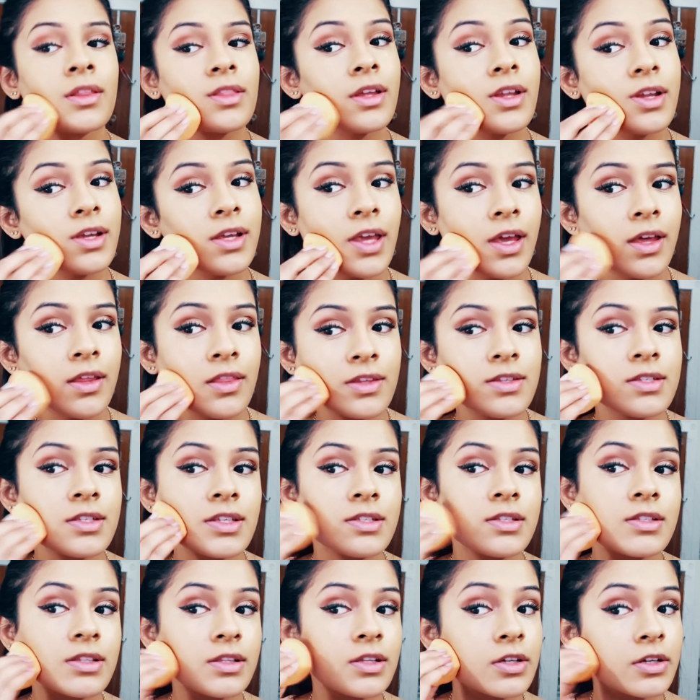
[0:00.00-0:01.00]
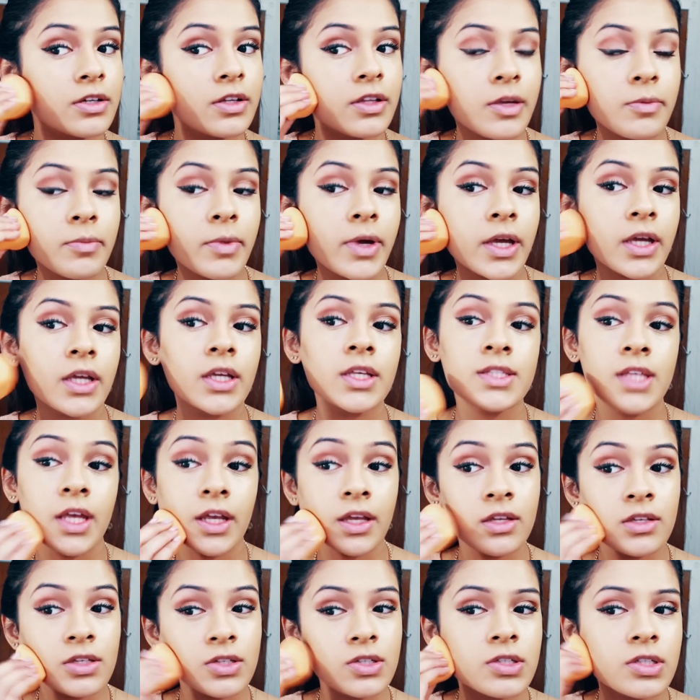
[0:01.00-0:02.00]
Then again, this is literally my
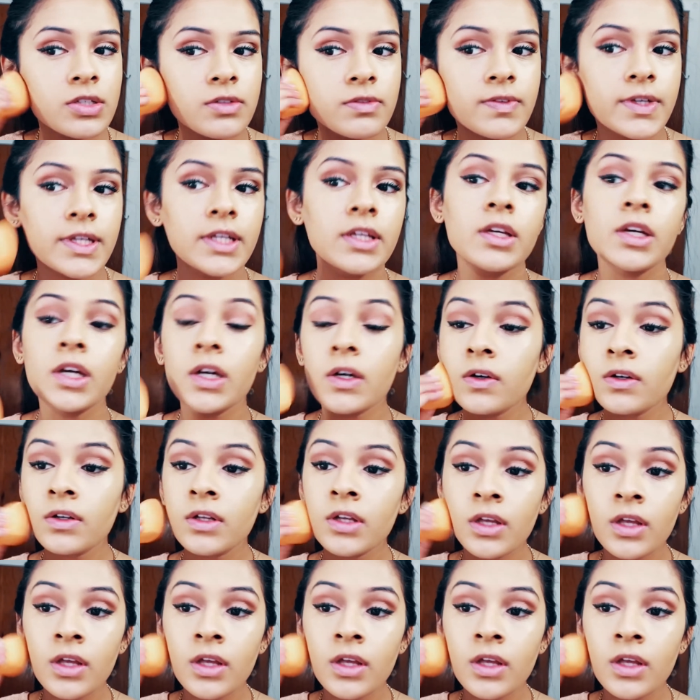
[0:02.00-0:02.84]
second YouTube video.